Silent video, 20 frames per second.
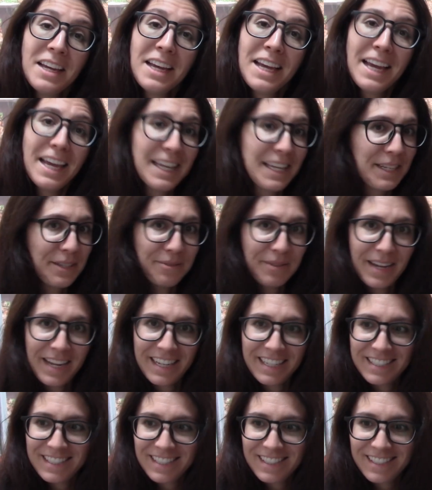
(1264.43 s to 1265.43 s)

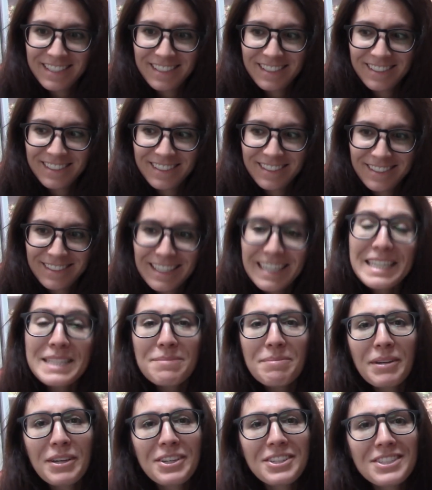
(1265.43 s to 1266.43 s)
Anyways, it's
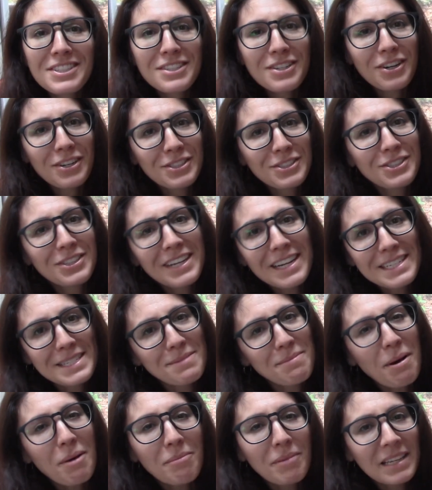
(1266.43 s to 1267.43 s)
been good to talk to you guys
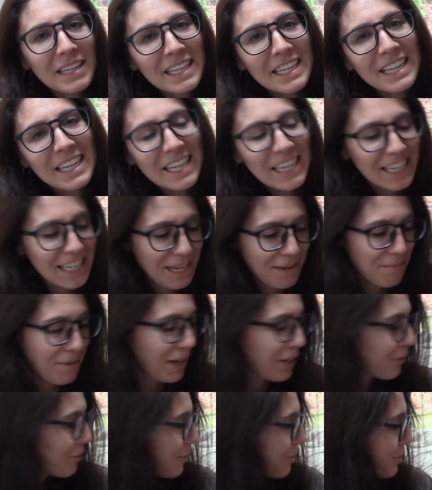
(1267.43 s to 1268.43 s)
about my knitting and my
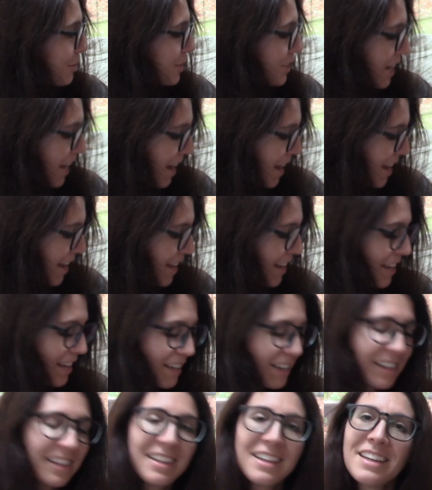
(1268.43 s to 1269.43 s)
crochet
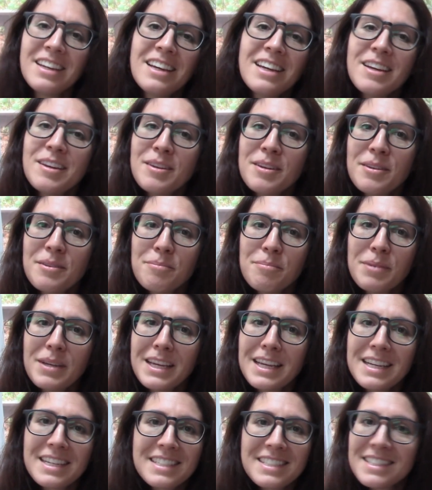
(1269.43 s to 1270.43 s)

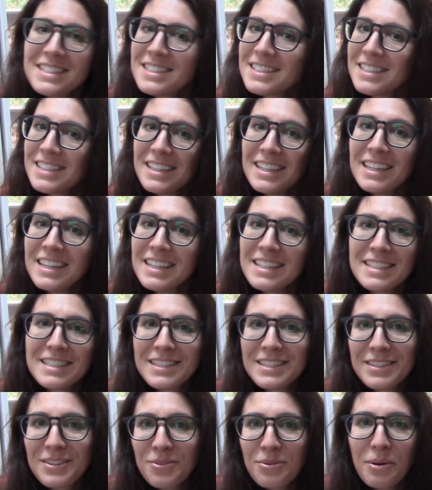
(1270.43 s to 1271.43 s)
because it
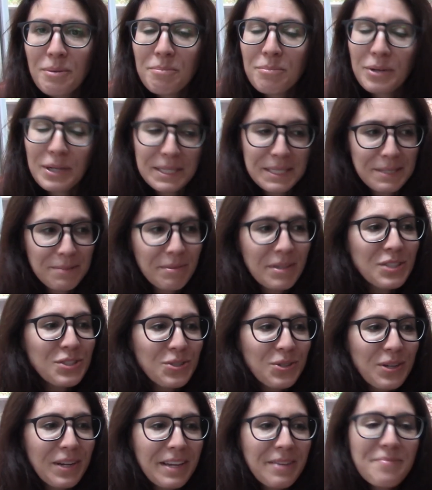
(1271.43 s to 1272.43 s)
is what brings me
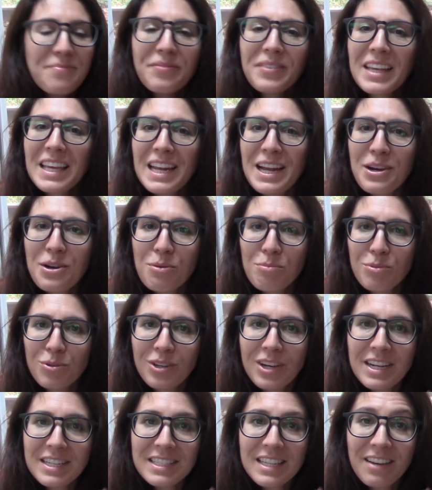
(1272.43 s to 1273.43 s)
joy, and I hope you
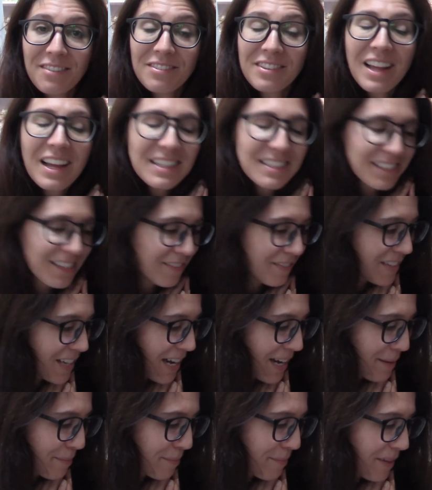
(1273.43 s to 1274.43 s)
guys have lots of
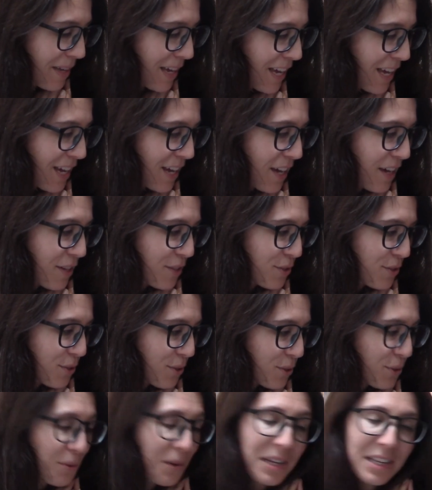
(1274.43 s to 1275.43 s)
time
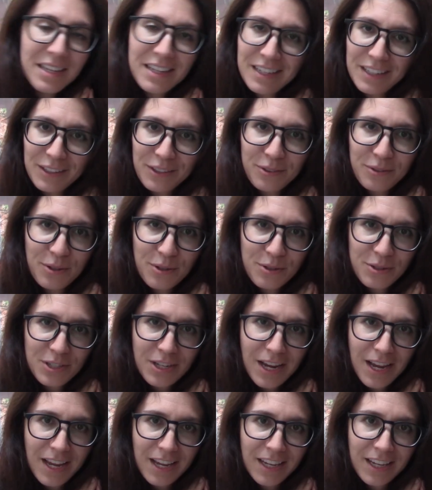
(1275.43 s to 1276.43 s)
to knit and
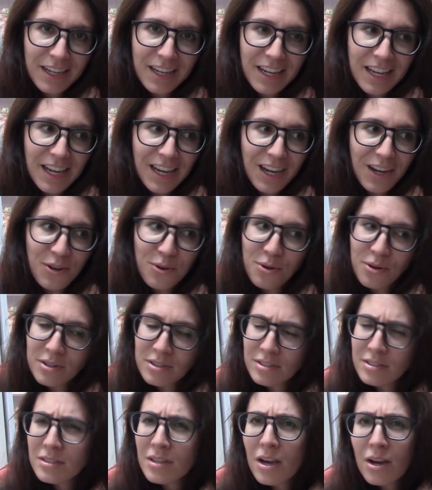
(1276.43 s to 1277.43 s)
crochet or
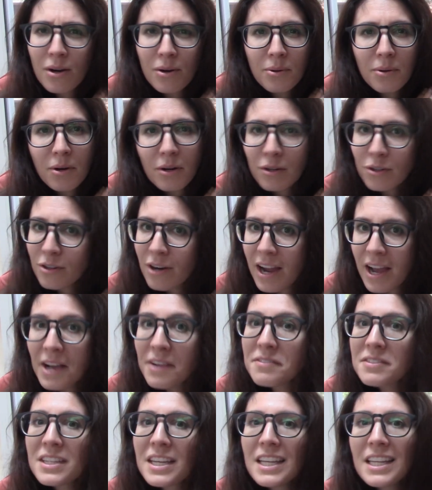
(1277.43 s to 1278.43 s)
sew or
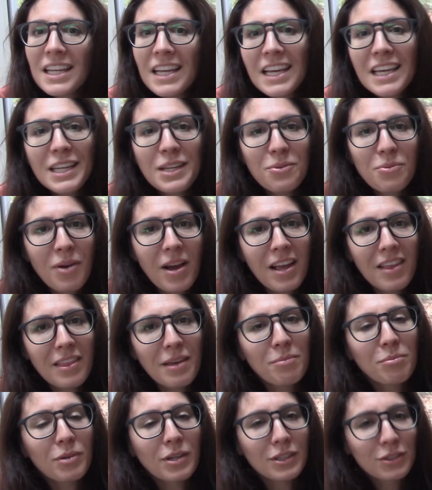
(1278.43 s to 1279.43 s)
craft in any way
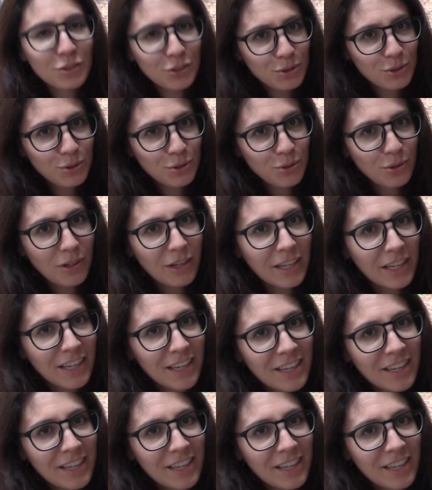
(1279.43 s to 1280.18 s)
that brings you joy.